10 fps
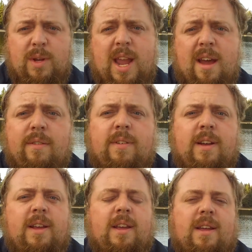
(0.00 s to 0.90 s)
have
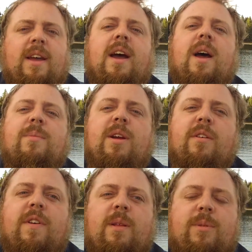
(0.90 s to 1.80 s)
here
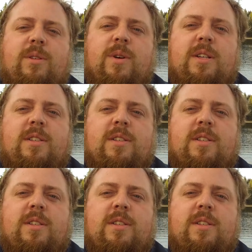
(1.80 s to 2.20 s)
available to us.